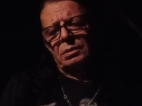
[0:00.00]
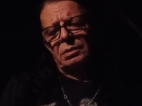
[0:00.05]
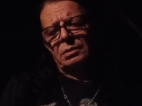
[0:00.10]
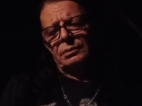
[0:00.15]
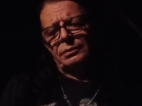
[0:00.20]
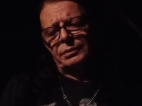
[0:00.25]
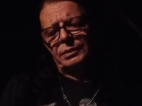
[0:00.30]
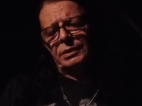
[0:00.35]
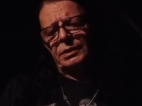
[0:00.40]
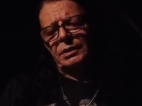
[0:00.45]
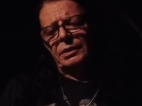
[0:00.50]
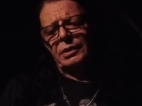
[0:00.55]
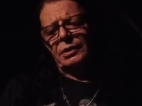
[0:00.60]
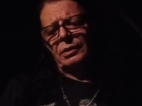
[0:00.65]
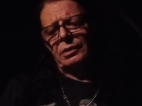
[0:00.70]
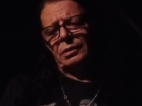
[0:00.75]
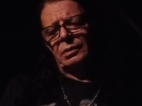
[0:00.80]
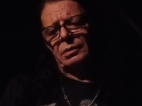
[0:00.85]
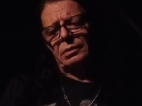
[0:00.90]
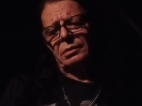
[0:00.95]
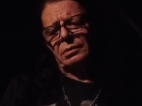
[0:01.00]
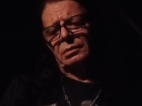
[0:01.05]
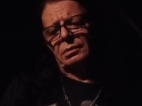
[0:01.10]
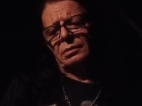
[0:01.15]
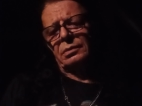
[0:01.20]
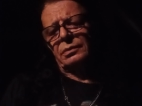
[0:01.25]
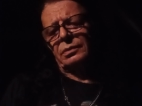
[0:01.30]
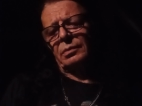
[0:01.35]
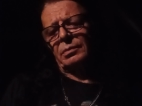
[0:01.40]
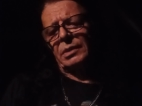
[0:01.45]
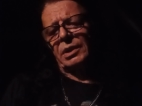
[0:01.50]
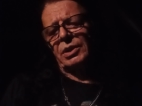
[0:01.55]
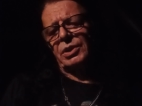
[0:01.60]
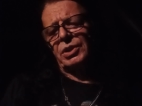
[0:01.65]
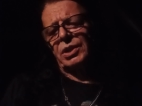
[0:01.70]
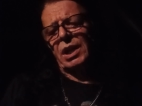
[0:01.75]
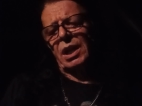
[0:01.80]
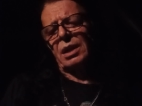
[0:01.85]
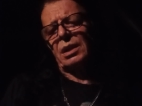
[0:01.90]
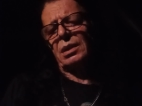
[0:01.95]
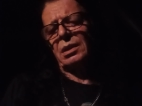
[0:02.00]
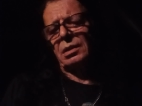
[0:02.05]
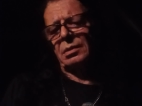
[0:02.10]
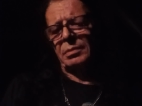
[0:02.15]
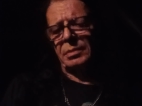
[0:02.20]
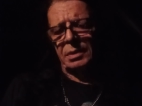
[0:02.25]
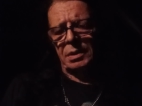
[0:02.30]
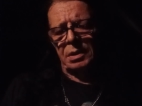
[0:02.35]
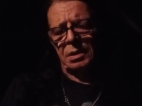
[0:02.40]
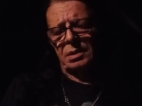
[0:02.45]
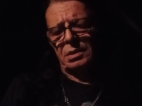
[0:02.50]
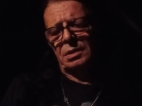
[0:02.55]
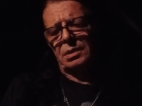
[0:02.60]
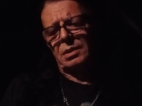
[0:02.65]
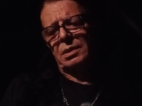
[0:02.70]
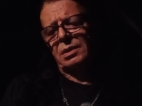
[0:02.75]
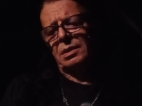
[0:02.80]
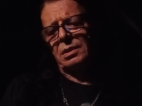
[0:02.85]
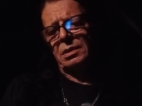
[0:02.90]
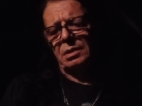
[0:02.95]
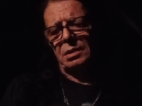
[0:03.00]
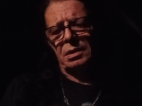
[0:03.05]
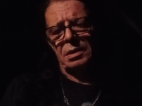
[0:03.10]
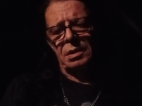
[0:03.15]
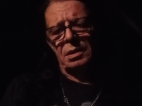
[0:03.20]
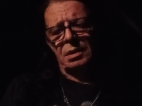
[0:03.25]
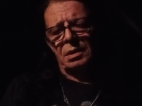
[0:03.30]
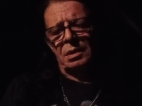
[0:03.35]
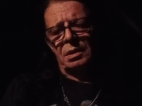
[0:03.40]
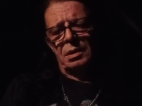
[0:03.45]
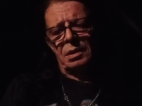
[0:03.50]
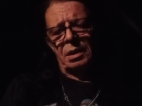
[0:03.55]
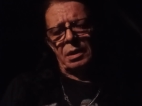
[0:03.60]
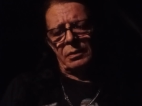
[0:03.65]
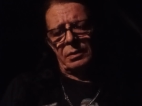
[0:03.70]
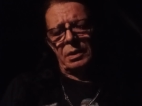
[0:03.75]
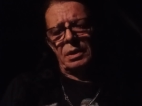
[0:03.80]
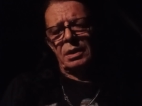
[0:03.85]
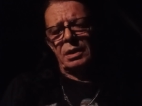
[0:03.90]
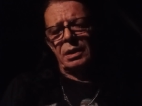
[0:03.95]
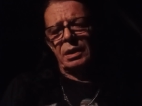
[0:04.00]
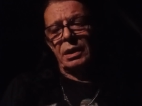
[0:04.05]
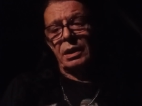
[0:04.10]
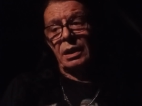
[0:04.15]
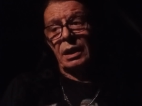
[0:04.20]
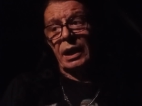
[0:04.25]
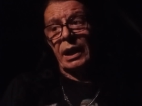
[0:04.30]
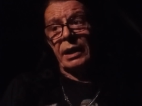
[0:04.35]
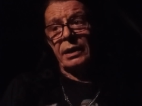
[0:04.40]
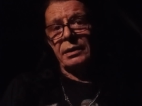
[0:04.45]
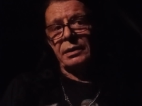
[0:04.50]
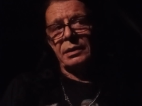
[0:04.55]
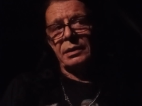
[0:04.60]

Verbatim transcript: video for my channel because I really need it.